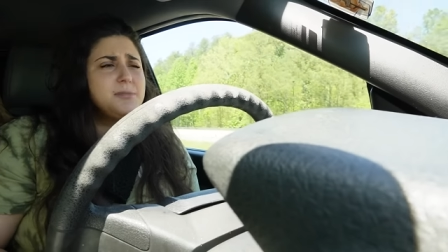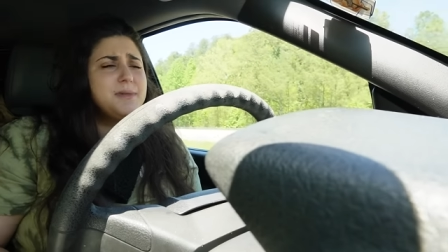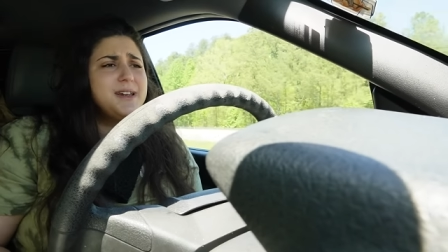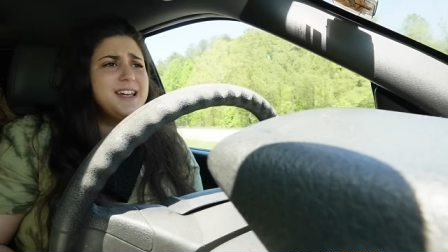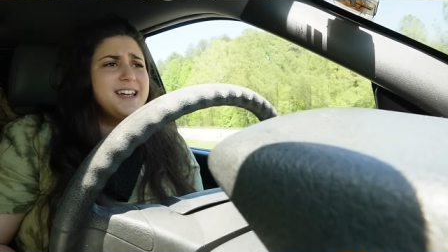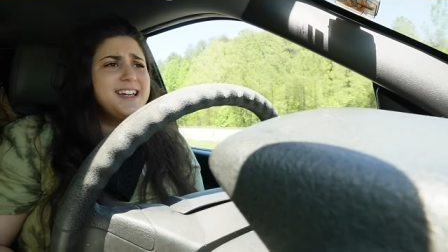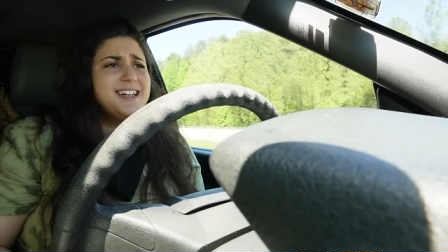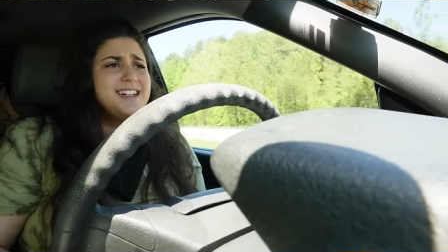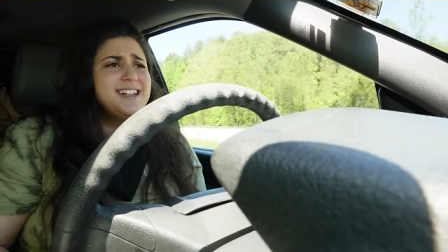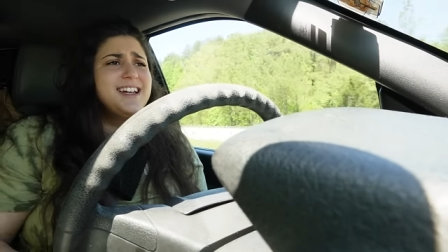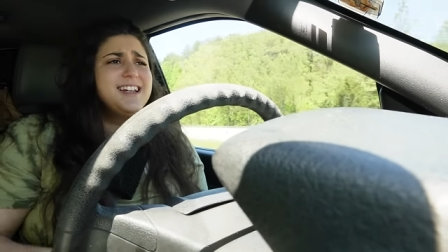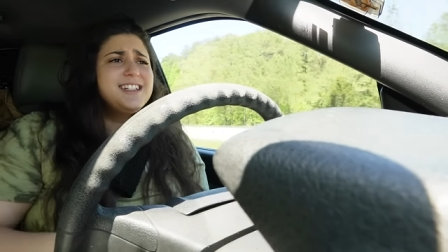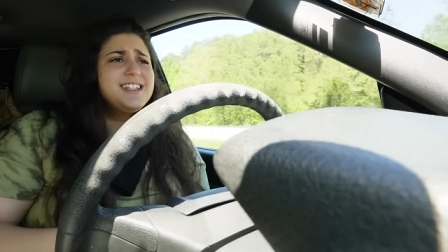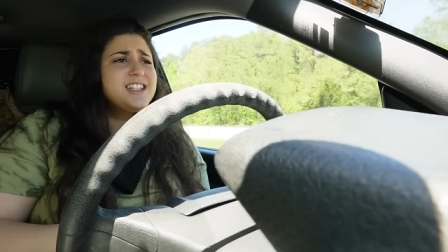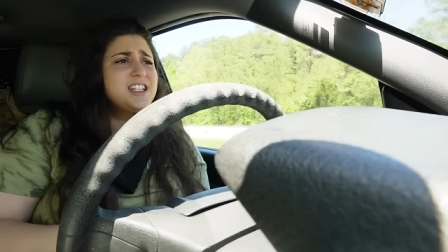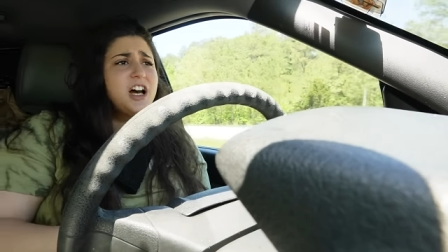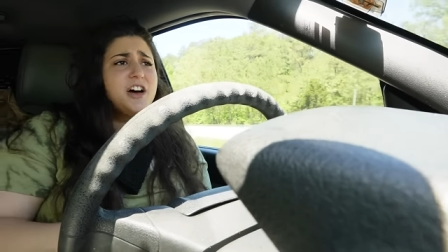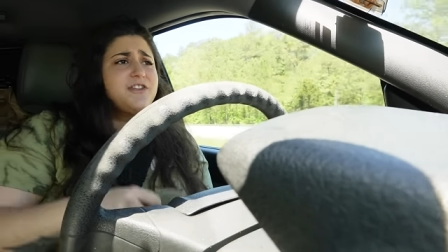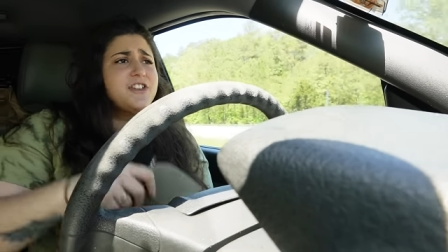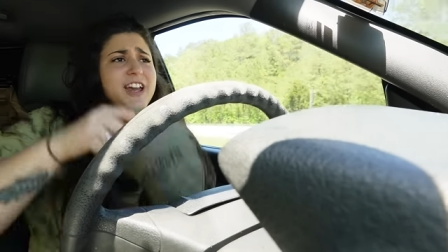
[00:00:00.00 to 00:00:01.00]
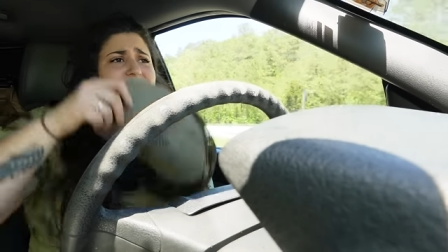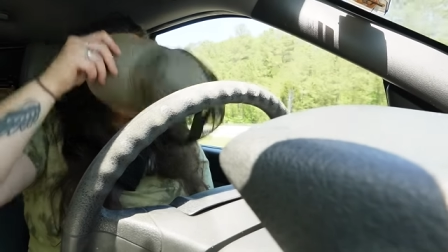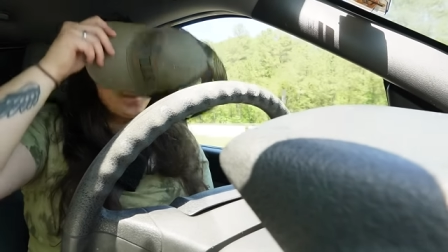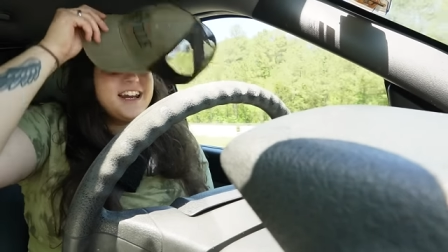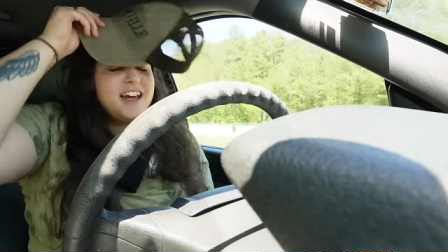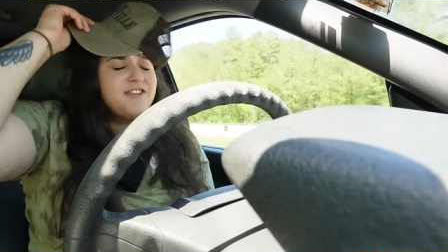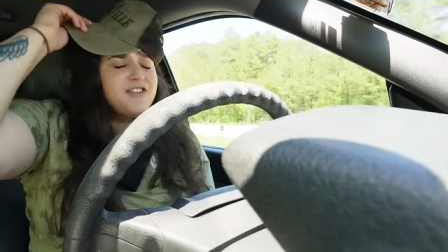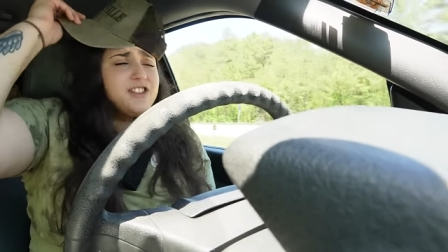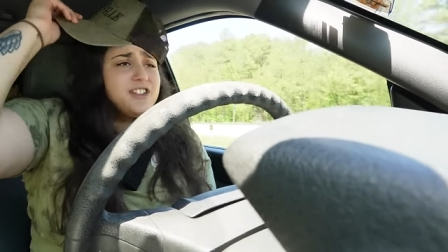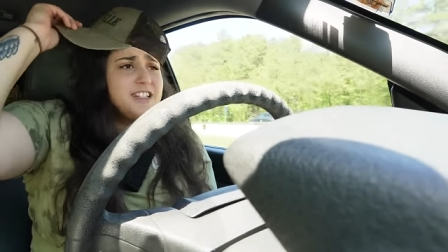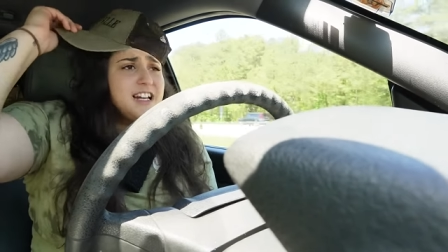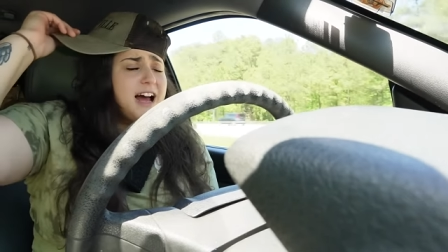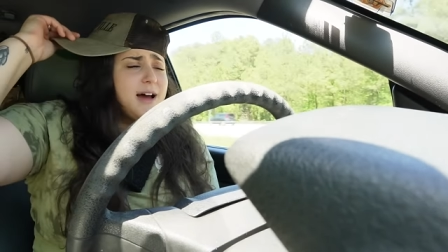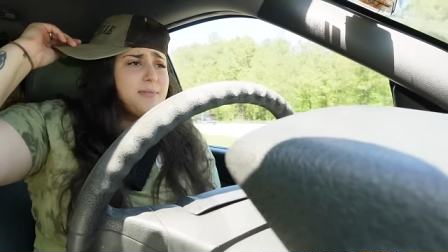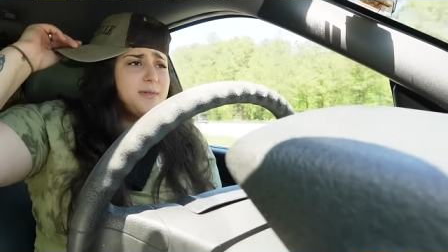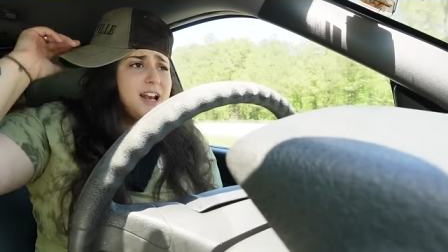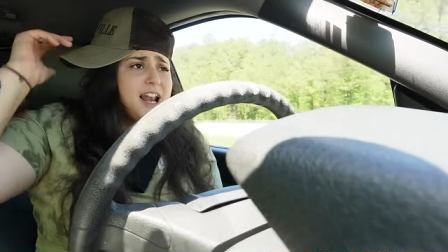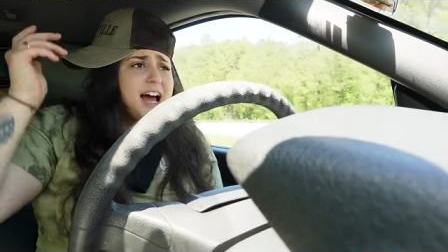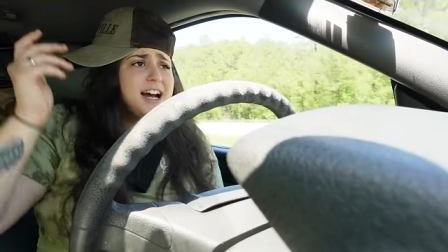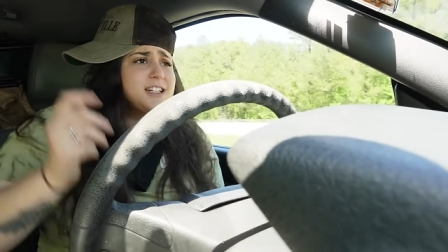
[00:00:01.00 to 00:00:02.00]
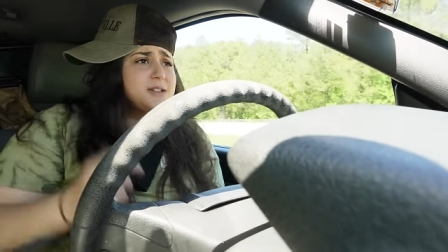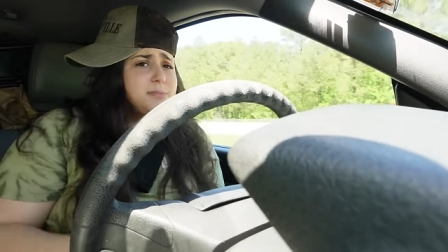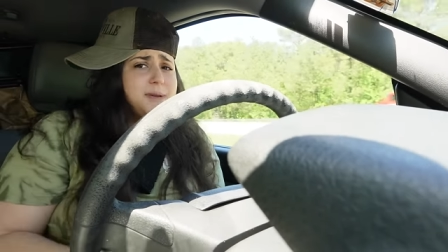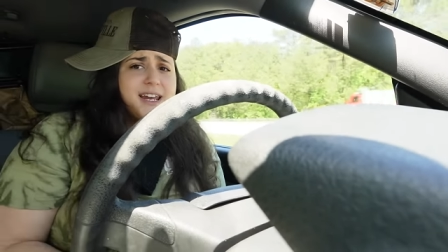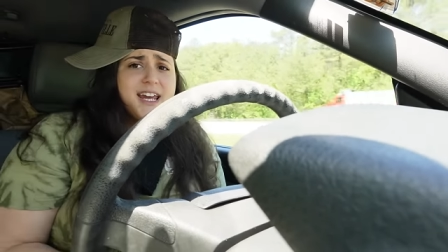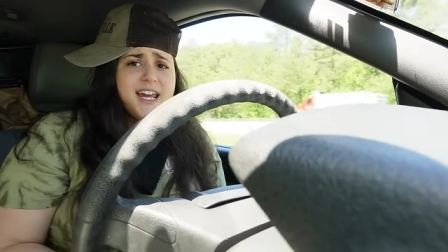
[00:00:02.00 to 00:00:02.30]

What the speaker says: me in, suffocate every time, lock me